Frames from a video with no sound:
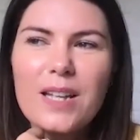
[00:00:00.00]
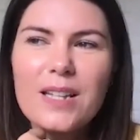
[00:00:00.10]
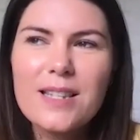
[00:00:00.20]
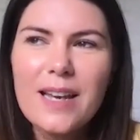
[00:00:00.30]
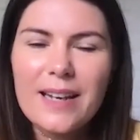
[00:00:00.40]

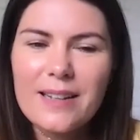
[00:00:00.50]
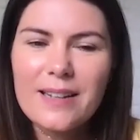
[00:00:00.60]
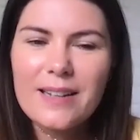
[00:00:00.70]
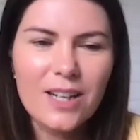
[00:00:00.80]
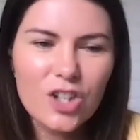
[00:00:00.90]
It's like a
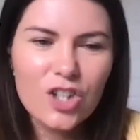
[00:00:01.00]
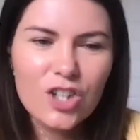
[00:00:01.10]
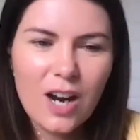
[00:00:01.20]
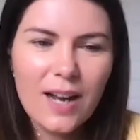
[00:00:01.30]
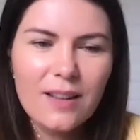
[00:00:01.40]

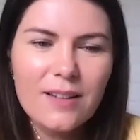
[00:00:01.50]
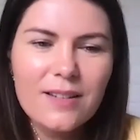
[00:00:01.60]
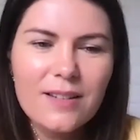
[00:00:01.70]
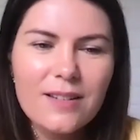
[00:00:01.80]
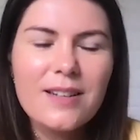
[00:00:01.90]
Dutch
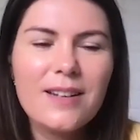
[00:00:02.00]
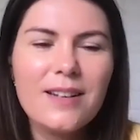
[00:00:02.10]
island,